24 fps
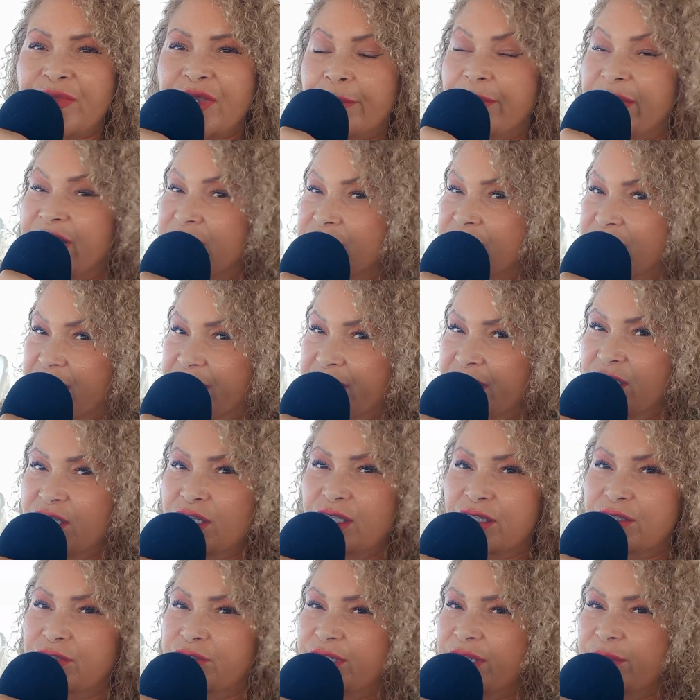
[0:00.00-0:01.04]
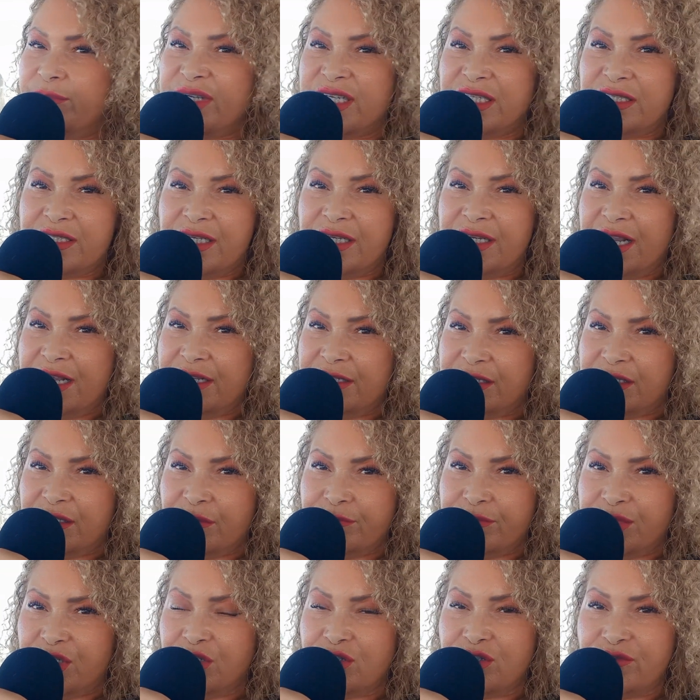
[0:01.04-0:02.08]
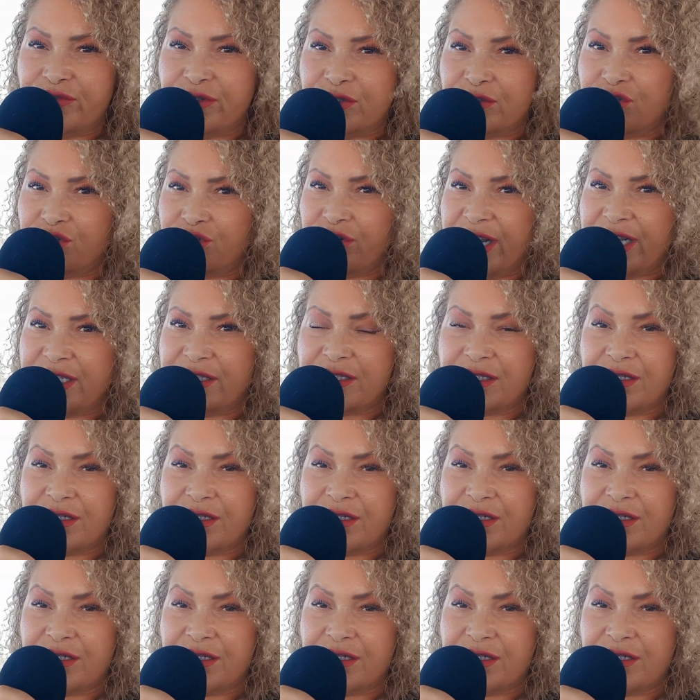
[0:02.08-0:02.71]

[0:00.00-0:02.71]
my son included. My son has some beautiful dreads.